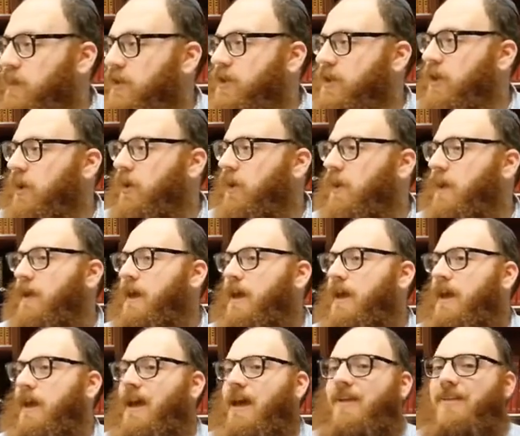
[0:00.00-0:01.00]
soul?
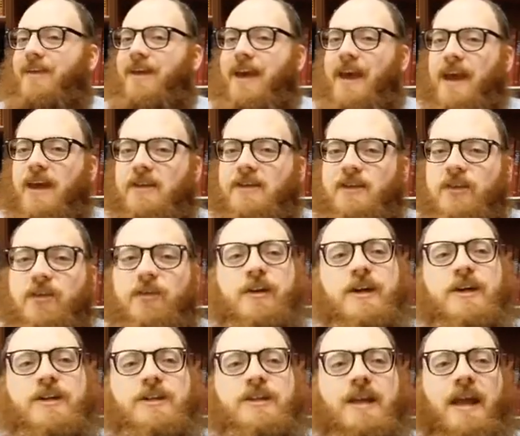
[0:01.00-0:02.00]
And the answer
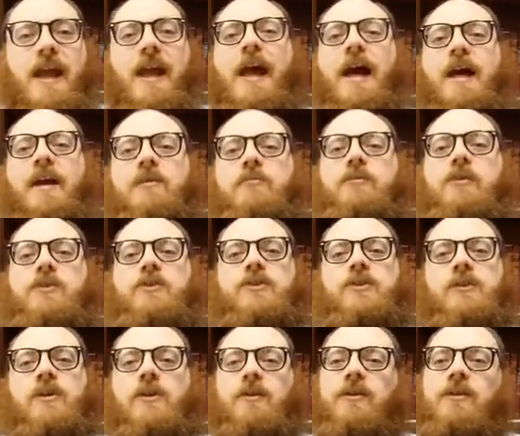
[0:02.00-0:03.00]
is the animal
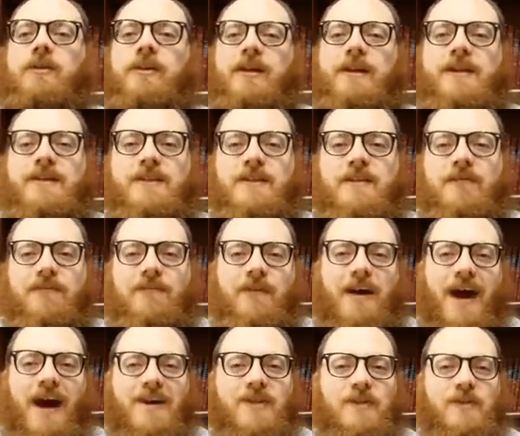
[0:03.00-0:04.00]
soul is the
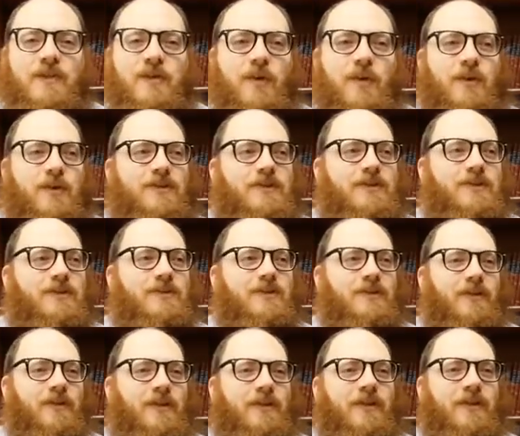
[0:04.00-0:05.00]
fast horse.
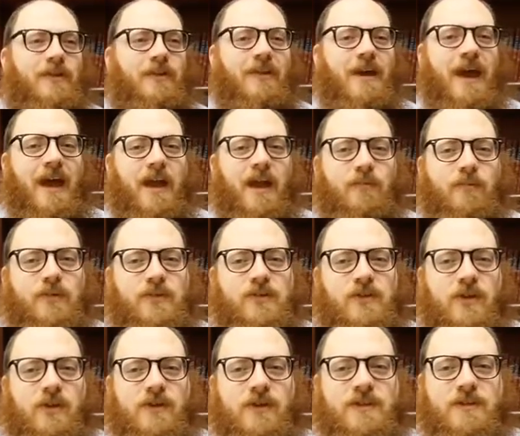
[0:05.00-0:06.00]
Right? The animal
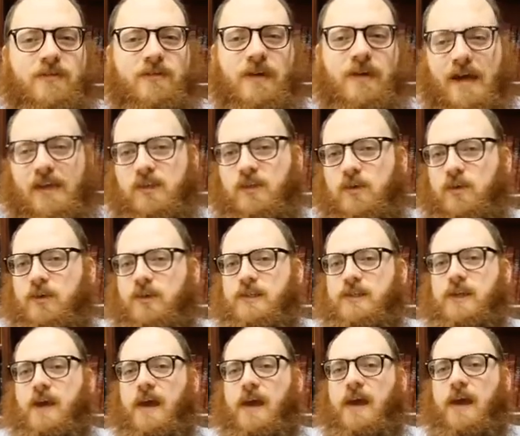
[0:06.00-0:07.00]
soul is the fast
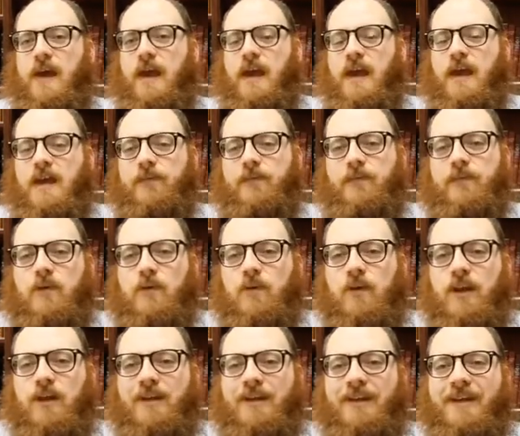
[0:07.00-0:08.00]
horse. If you
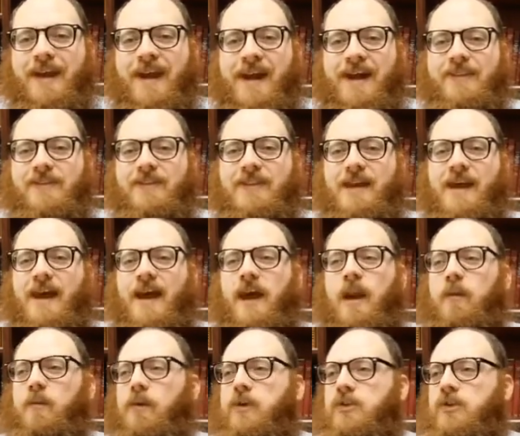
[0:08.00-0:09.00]
can get the
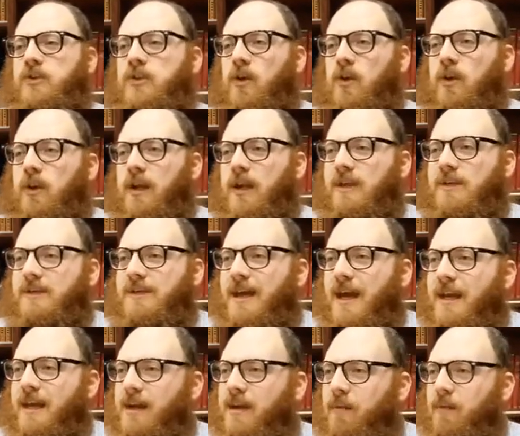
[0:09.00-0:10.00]
animal soul
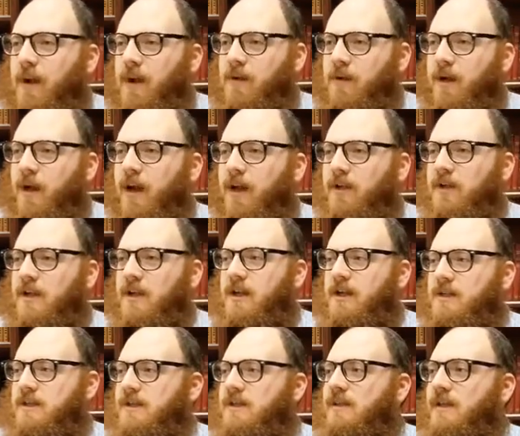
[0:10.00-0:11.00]
excited about
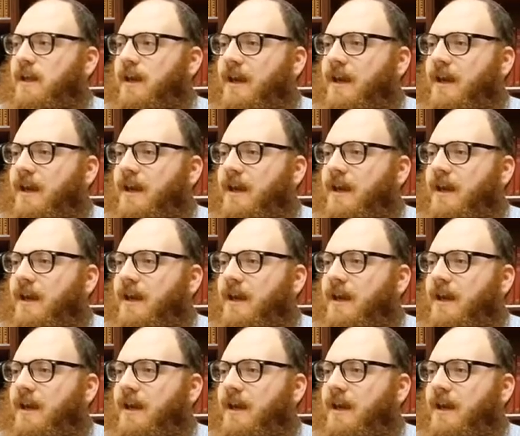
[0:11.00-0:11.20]
godliness,